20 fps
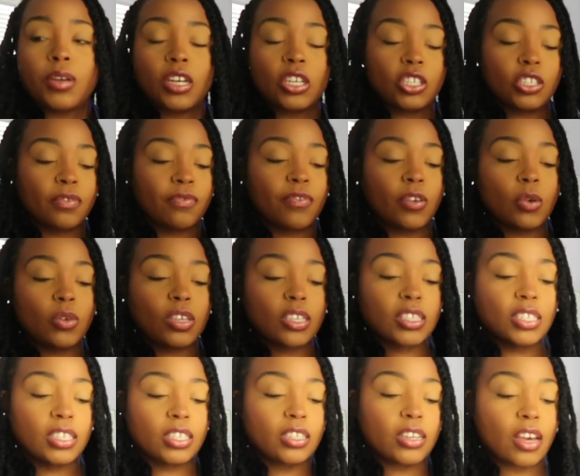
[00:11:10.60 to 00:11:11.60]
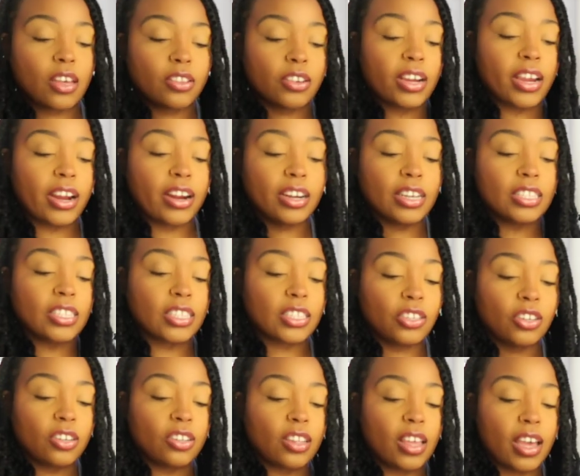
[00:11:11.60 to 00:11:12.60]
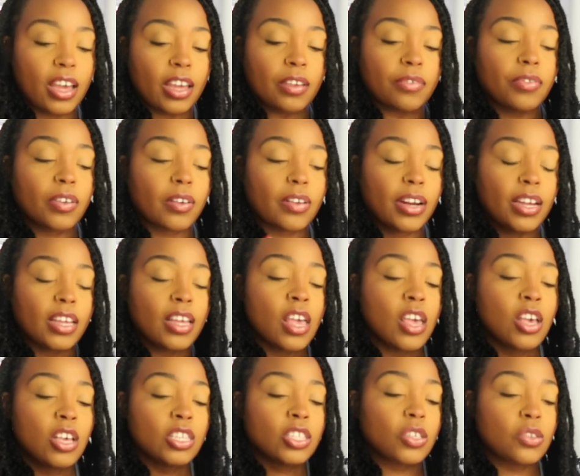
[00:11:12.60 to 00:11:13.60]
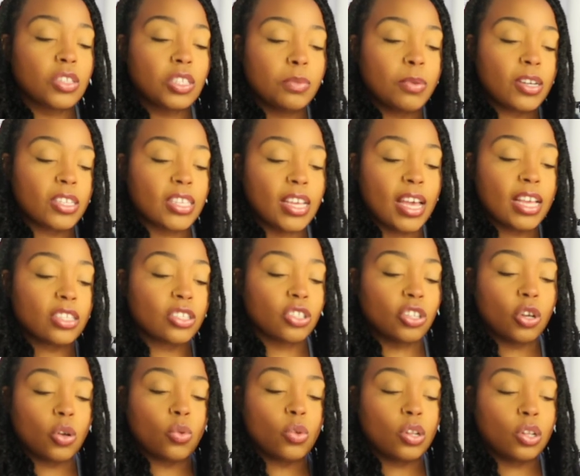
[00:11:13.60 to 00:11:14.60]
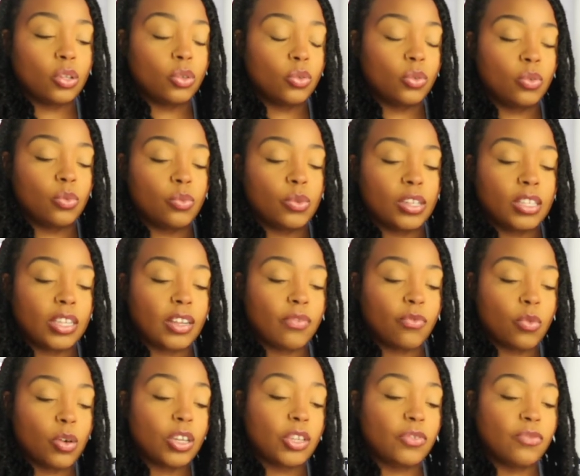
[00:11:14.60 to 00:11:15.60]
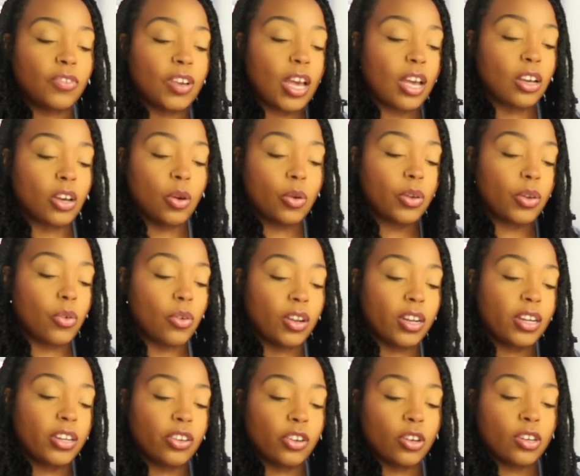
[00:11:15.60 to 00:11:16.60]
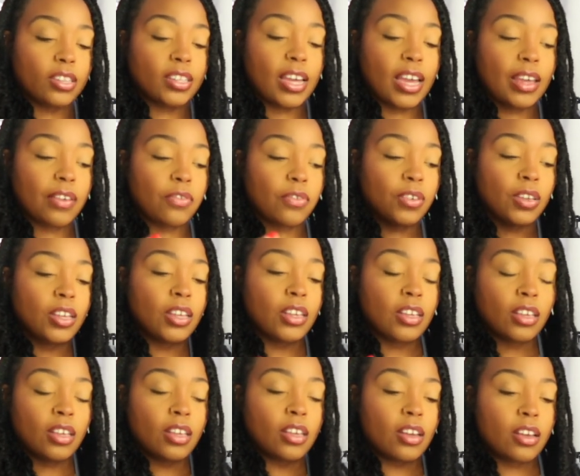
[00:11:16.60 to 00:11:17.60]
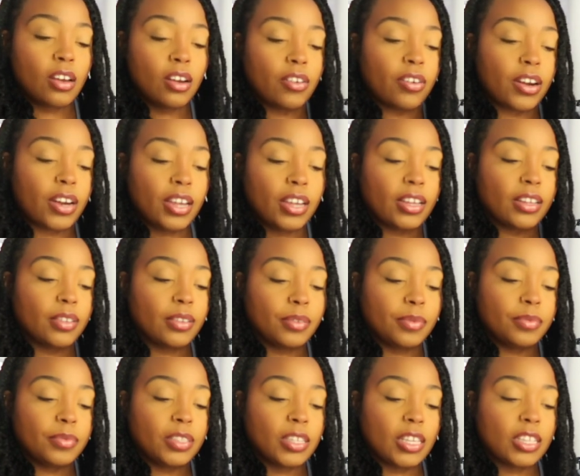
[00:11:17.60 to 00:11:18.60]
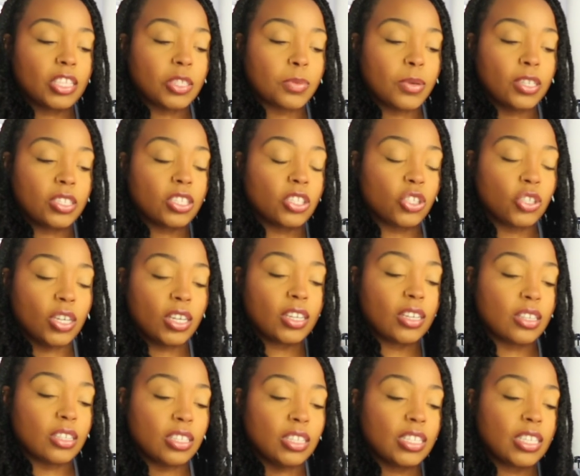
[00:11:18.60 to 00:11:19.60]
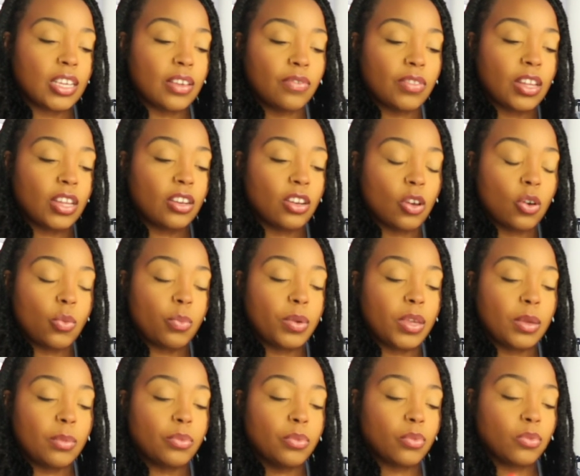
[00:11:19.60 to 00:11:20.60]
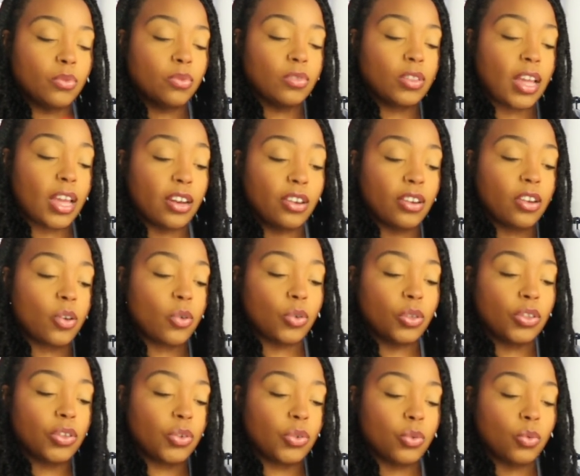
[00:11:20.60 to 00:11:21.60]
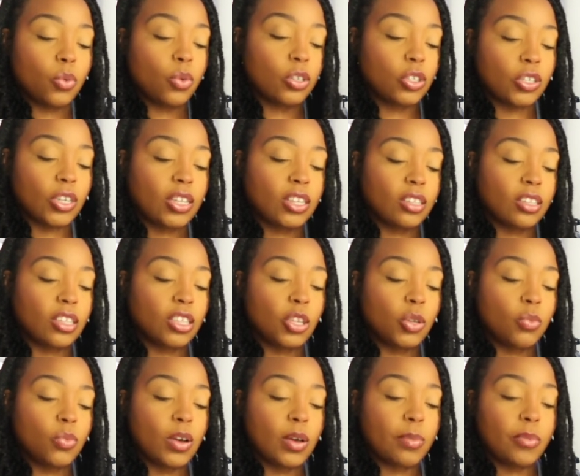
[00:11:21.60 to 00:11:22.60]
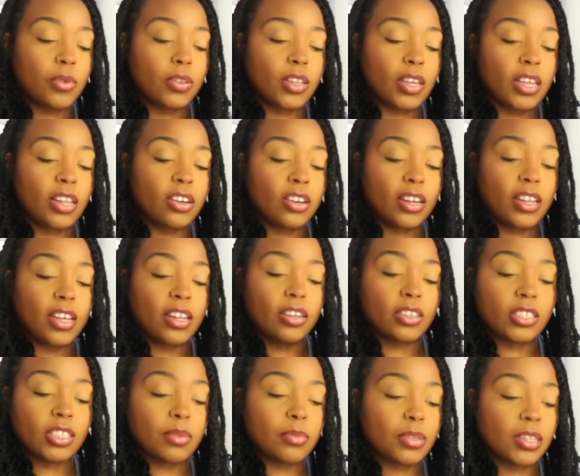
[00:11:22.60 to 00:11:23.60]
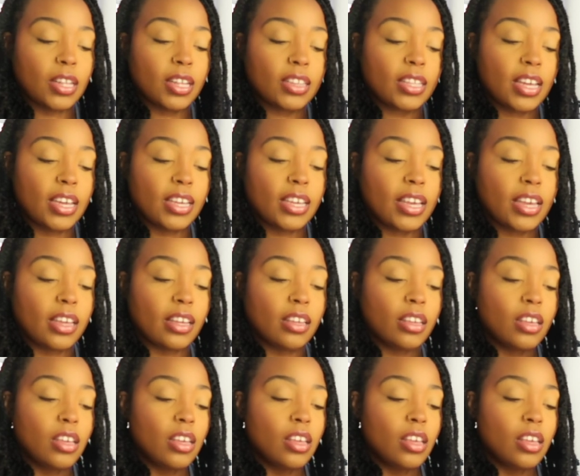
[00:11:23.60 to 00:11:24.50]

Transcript: because you're focused in other areas in your life all right so this person has no clue really of what you've got going on in your life all right yeah, this person is trying to see if they know people that know you or trying to look you up on the internet or something like that. Yeah.